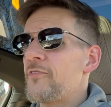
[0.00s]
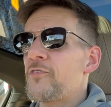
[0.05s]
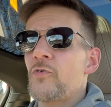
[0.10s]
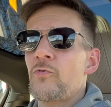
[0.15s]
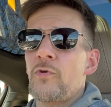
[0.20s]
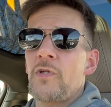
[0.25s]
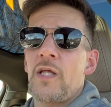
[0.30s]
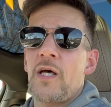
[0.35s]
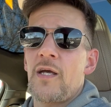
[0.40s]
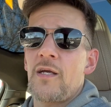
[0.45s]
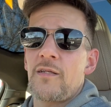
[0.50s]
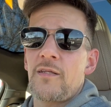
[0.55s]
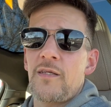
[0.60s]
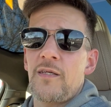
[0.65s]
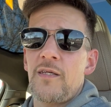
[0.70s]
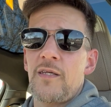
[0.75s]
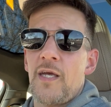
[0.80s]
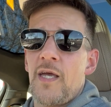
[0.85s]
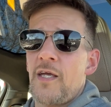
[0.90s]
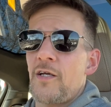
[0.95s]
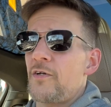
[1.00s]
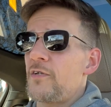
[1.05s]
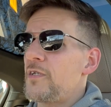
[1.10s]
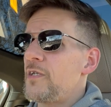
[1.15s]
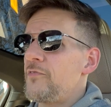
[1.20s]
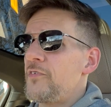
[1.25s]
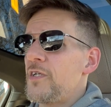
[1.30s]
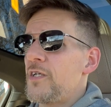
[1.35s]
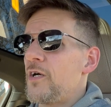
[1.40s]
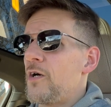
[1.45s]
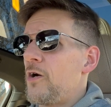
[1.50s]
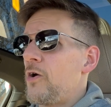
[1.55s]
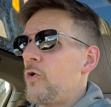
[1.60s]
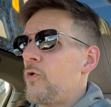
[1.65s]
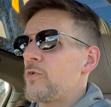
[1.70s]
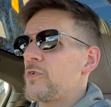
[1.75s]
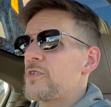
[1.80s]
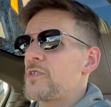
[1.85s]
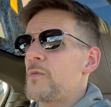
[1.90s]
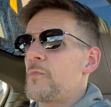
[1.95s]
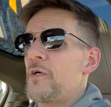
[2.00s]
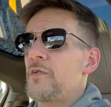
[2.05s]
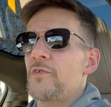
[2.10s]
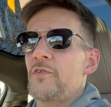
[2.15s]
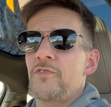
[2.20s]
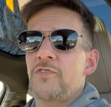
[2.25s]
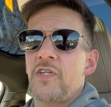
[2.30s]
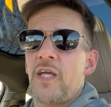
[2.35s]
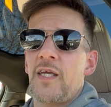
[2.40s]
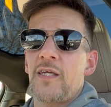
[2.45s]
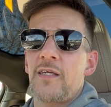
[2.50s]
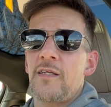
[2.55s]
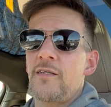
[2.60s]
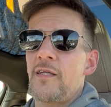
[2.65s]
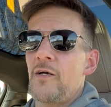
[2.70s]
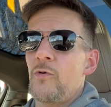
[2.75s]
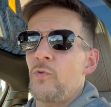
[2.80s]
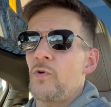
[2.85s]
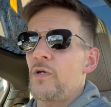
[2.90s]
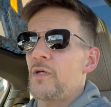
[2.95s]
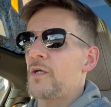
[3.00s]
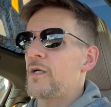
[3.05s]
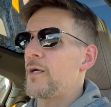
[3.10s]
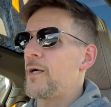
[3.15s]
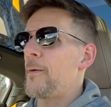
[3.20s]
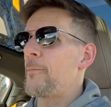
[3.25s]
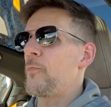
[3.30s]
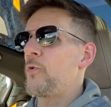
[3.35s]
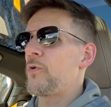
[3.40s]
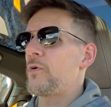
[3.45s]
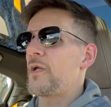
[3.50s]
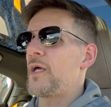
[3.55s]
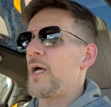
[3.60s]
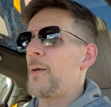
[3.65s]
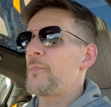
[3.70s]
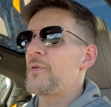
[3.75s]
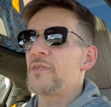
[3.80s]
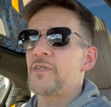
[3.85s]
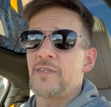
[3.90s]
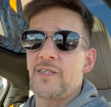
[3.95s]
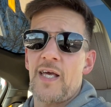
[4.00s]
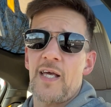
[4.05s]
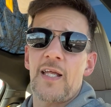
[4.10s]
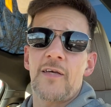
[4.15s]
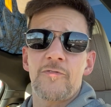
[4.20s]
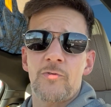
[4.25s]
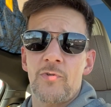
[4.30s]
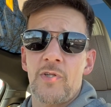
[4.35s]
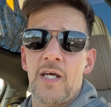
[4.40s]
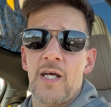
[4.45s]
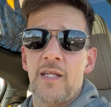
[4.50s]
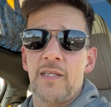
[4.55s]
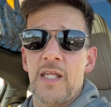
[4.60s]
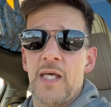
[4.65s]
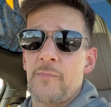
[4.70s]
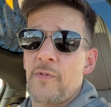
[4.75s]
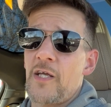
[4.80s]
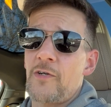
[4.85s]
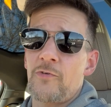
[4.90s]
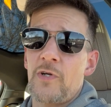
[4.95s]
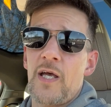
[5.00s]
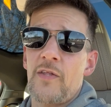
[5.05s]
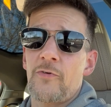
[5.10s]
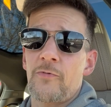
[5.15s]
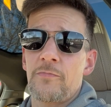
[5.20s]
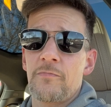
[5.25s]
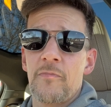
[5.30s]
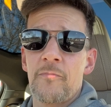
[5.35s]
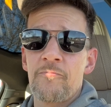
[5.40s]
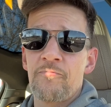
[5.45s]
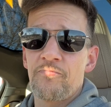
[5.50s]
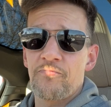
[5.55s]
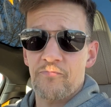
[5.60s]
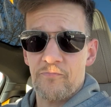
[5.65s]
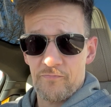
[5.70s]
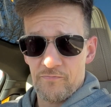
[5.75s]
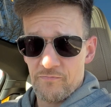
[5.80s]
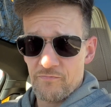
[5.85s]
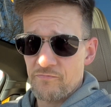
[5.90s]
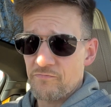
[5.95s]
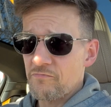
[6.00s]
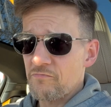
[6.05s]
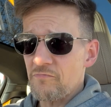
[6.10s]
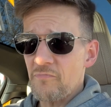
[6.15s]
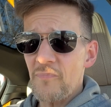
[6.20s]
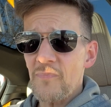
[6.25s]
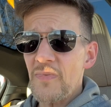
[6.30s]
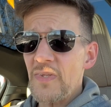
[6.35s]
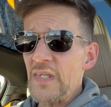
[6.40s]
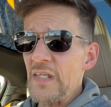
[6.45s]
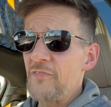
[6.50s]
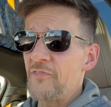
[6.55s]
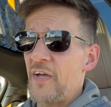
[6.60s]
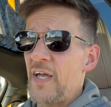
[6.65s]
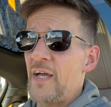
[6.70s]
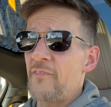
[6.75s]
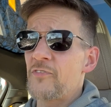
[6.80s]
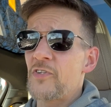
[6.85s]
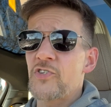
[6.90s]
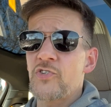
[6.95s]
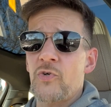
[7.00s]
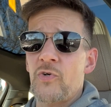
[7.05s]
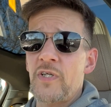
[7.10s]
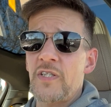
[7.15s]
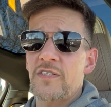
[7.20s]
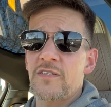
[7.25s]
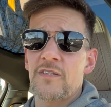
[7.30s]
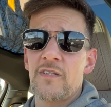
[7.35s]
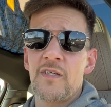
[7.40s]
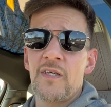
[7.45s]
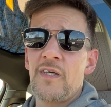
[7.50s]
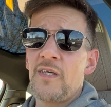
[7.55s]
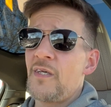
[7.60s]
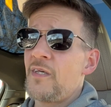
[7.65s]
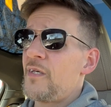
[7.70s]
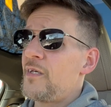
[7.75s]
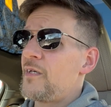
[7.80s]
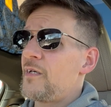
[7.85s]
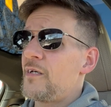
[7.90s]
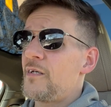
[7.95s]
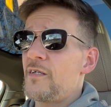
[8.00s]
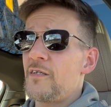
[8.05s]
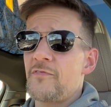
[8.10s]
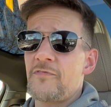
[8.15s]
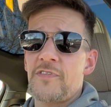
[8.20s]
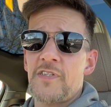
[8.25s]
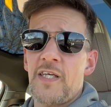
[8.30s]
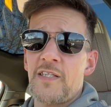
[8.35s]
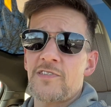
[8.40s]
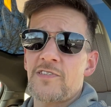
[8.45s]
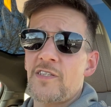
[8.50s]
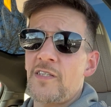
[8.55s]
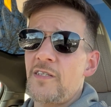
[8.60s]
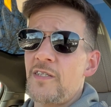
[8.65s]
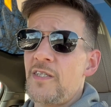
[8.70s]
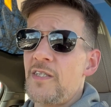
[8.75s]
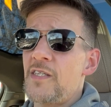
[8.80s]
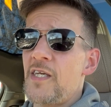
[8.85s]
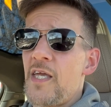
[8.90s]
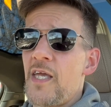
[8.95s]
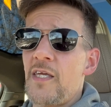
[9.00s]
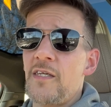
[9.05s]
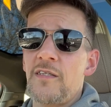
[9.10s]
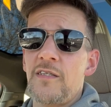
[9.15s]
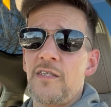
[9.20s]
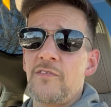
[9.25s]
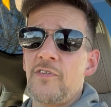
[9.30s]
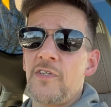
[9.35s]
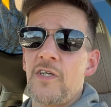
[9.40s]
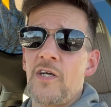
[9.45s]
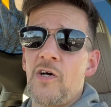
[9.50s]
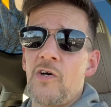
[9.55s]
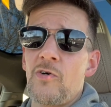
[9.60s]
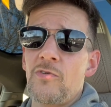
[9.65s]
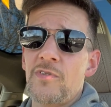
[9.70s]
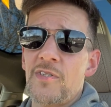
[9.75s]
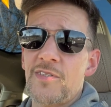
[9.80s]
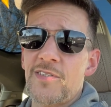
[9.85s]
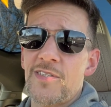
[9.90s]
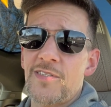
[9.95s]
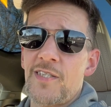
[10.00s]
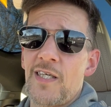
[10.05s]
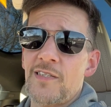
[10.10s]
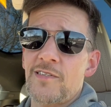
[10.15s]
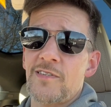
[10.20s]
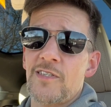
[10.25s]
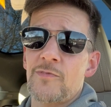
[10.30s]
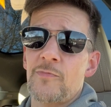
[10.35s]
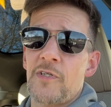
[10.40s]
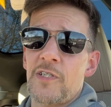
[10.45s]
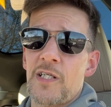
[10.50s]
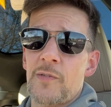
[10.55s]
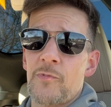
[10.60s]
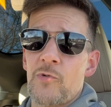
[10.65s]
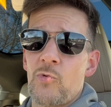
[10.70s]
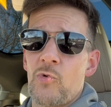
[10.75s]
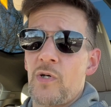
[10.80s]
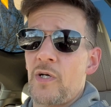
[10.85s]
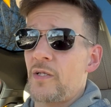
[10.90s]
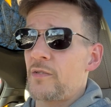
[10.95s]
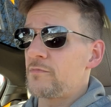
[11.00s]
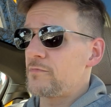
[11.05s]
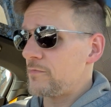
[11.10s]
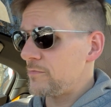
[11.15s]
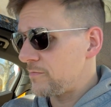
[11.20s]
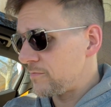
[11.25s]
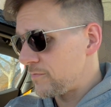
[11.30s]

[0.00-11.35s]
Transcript: to rely on EA or EVgo or some other janky network, I'm more than happy to not have to rely on them. I'd rather, if I have the choice of Tesla, EA, EVgo, Tesla's my number one